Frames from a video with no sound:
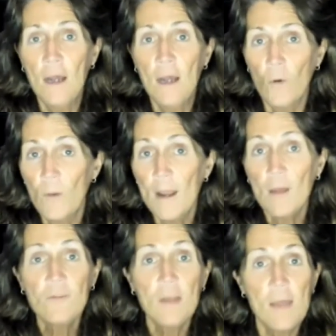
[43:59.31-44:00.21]

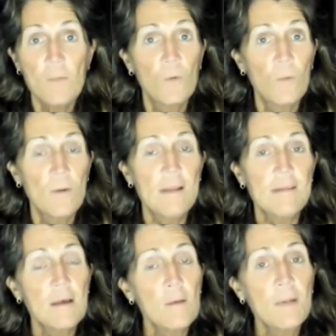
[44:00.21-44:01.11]
roundtable with
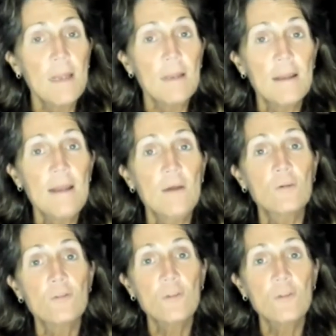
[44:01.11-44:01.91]
these company leaders